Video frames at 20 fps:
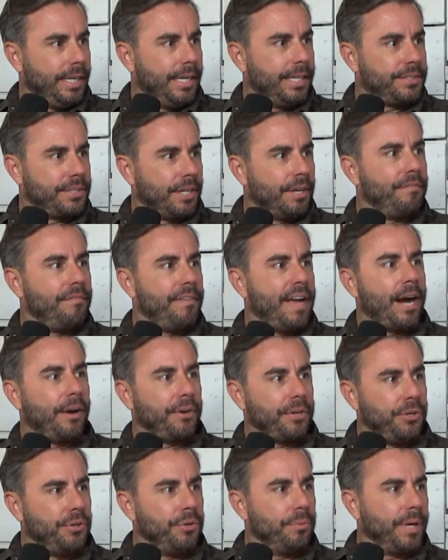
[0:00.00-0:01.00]
It's of
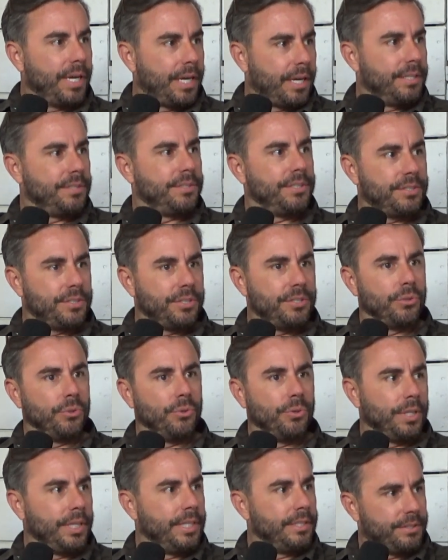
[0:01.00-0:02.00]
value because it's a
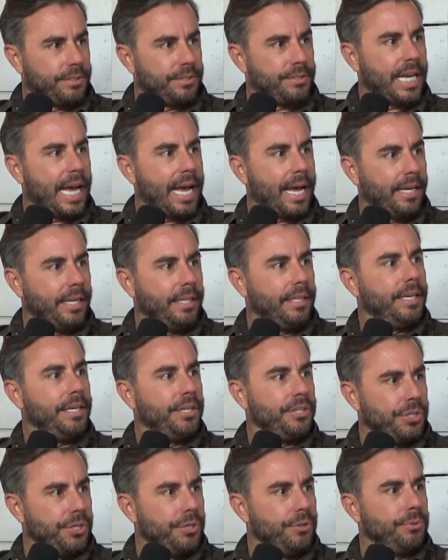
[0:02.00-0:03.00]
tool in society that
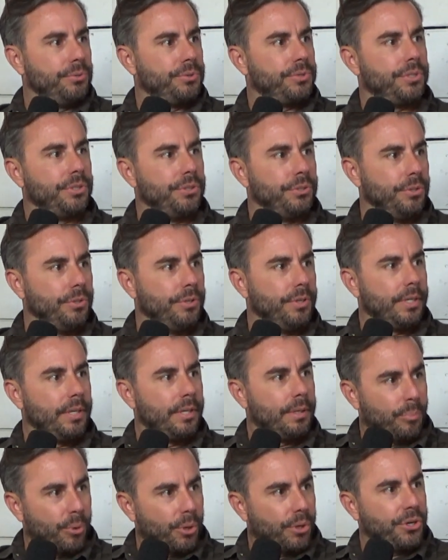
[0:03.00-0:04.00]
is used to
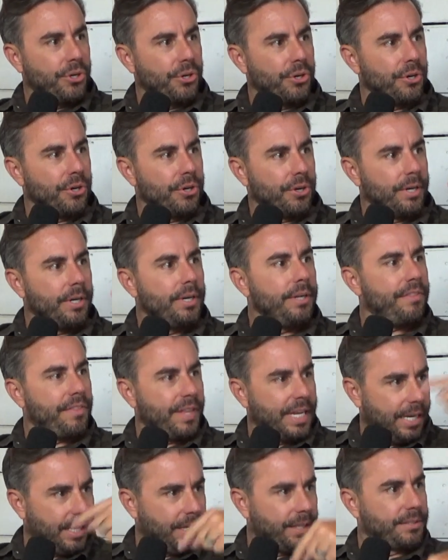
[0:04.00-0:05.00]
procure
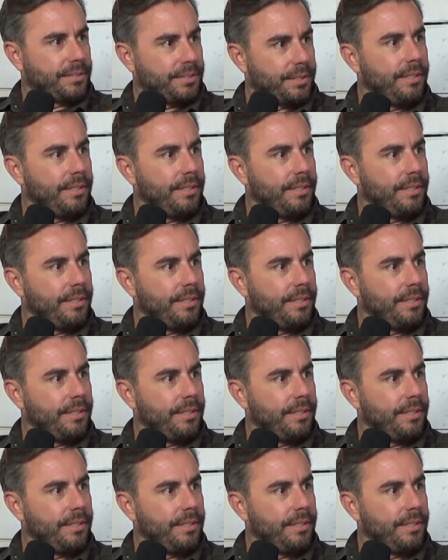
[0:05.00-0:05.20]
things.